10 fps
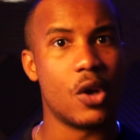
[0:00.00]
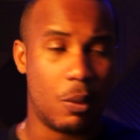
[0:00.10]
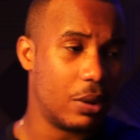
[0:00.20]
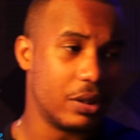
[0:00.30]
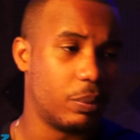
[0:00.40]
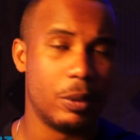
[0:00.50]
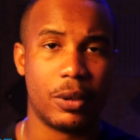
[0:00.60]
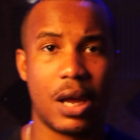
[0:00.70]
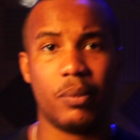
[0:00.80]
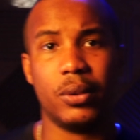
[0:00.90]
Now, one of the
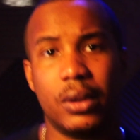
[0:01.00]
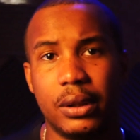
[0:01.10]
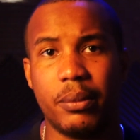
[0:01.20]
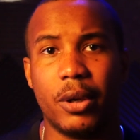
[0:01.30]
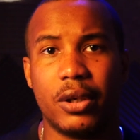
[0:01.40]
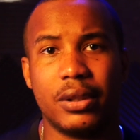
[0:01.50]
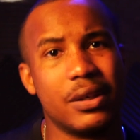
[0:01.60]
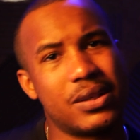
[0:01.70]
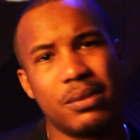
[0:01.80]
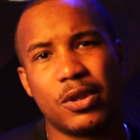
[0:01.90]
people got brutally murdered.
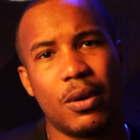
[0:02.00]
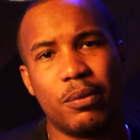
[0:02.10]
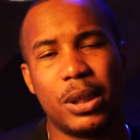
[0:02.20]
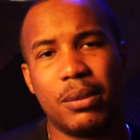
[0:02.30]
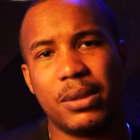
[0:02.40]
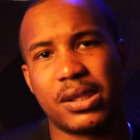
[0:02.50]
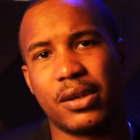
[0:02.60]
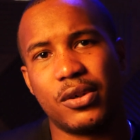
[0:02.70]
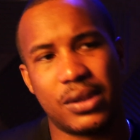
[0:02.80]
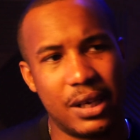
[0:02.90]
There seemed to have been a
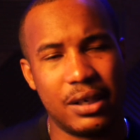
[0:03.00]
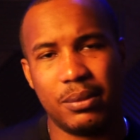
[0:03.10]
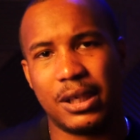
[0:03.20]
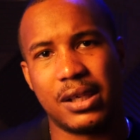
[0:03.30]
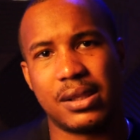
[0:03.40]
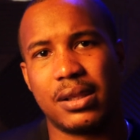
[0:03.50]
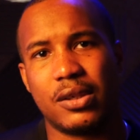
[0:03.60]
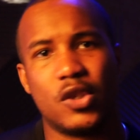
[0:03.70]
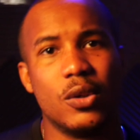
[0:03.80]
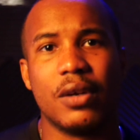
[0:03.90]
misunderstanding because of the
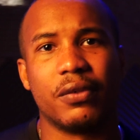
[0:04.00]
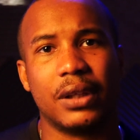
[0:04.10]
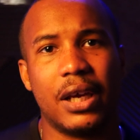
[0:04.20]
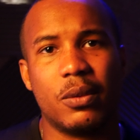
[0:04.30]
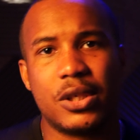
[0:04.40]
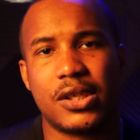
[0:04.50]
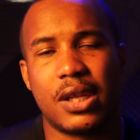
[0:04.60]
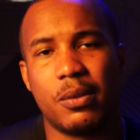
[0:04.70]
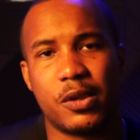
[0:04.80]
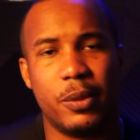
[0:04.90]
2 different languages
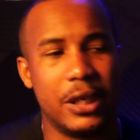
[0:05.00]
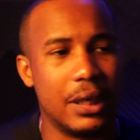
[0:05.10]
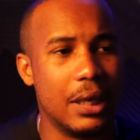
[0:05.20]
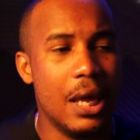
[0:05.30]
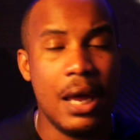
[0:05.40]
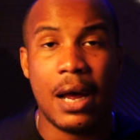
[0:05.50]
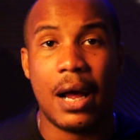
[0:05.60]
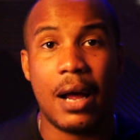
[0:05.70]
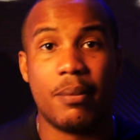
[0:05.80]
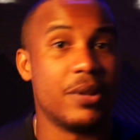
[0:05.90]
they were speaking,
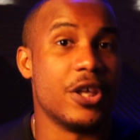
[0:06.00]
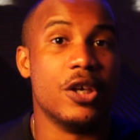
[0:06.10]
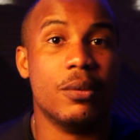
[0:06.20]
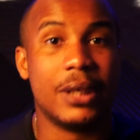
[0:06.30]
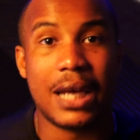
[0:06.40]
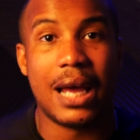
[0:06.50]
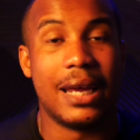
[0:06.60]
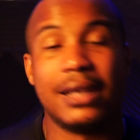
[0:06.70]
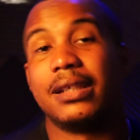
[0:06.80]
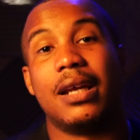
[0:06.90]
but the human
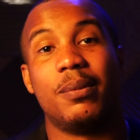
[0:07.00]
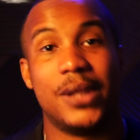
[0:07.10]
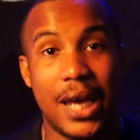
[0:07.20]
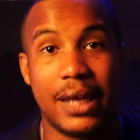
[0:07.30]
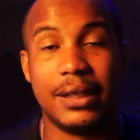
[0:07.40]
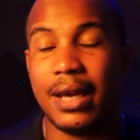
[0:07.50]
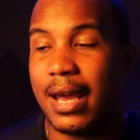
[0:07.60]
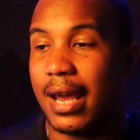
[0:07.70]
guy ended up dead.